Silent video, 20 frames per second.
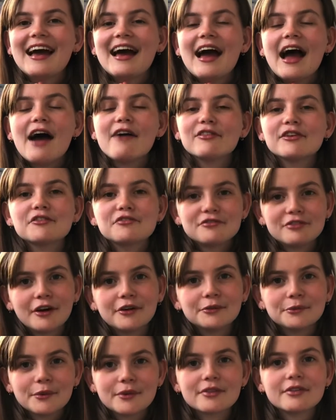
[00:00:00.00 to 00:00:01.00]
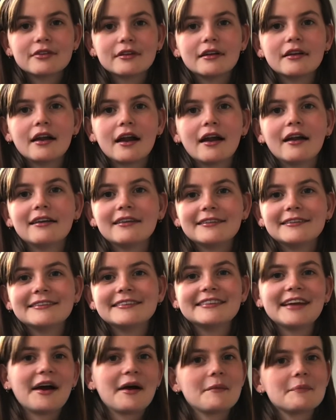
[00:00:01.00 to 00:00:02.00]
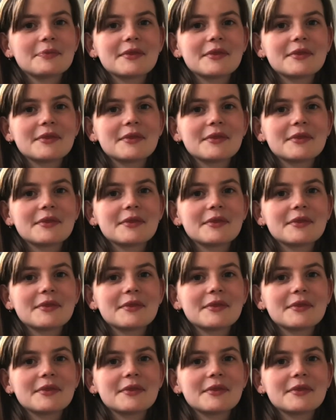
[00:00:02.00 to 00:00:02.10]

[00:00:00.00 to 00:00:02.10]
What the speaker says: having fun with it, and yeah,